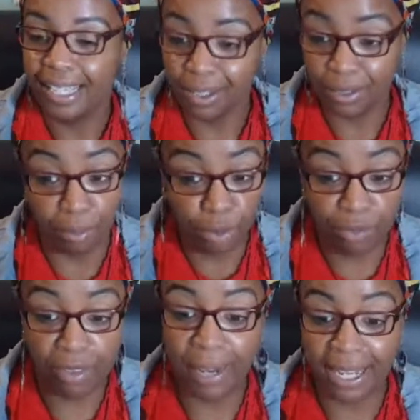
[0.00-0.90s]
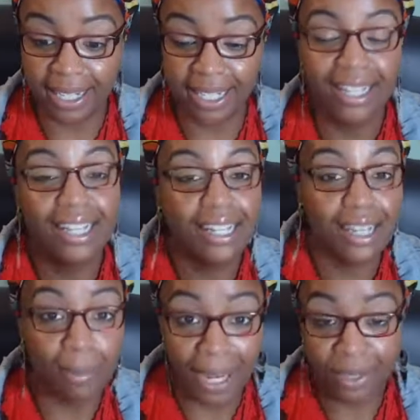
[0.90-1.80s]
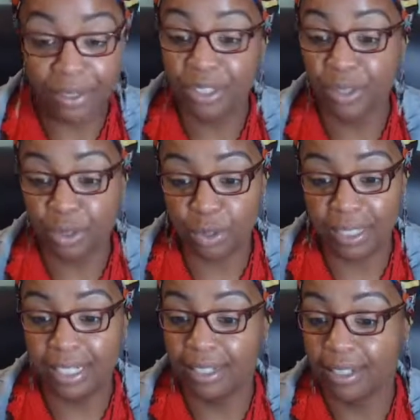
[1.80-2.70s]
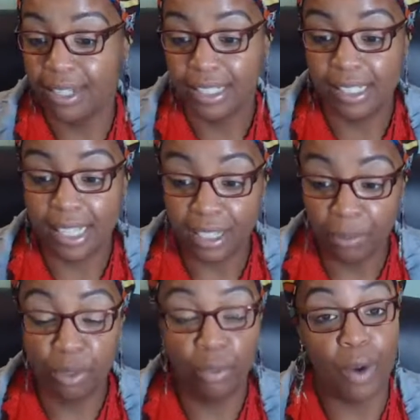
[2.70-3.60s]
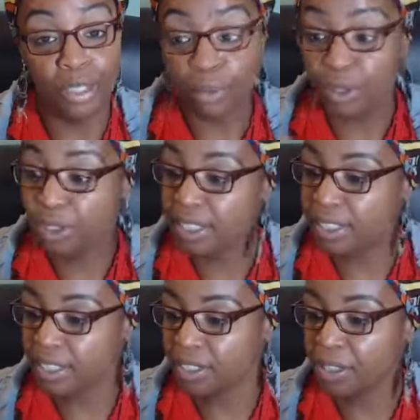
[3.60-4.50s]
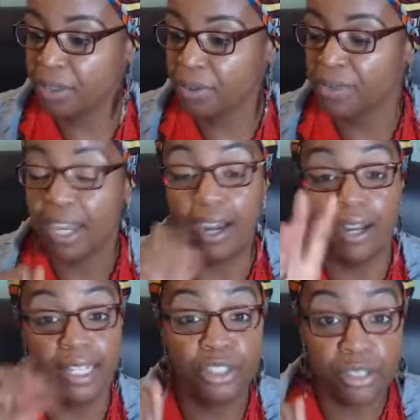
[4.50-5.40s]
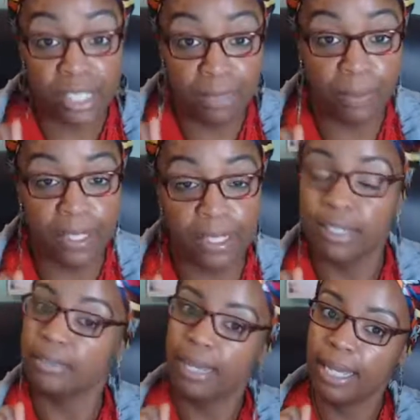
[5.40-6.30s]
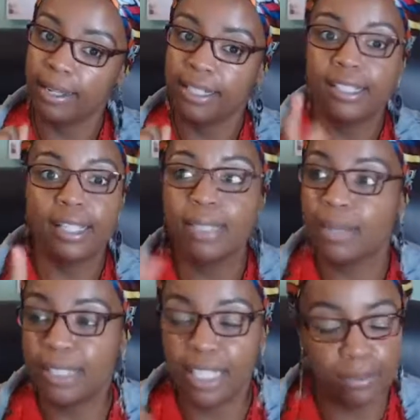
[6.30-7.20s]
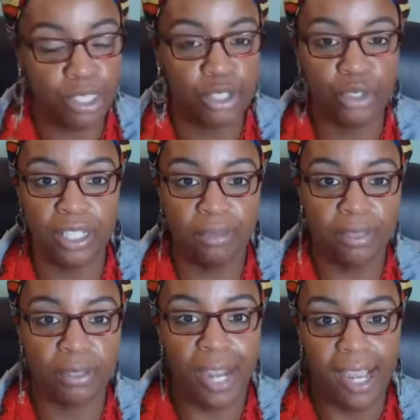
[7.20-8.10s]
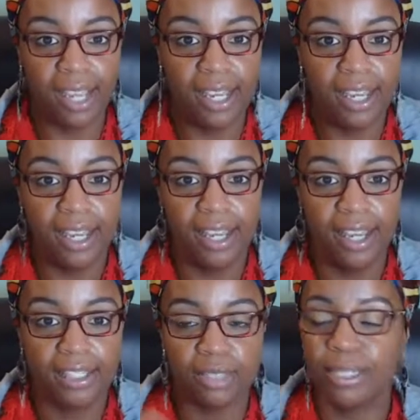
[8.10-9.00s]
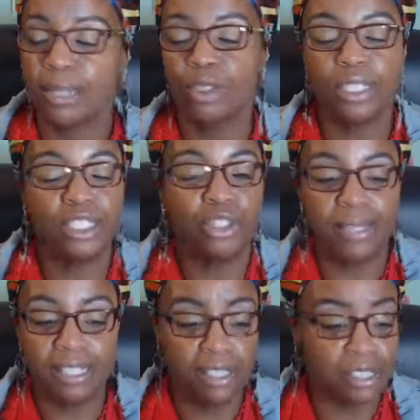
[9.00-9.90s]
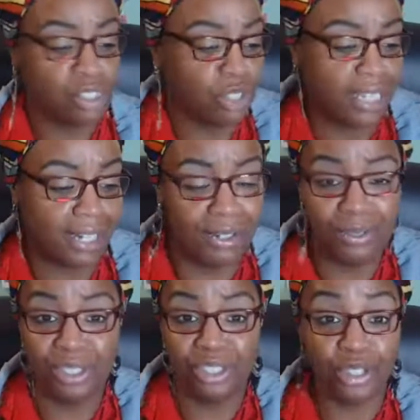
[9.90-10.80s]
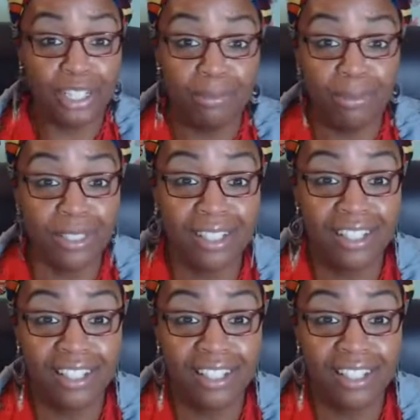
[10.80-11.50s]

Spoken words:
heal, move the body, cut back on your social media, set the mood, watch what you're listening to, get your sleep in, because man, sometimes it comes in dreams, right? Sometimes you'll get your messages, your downloads in dreams.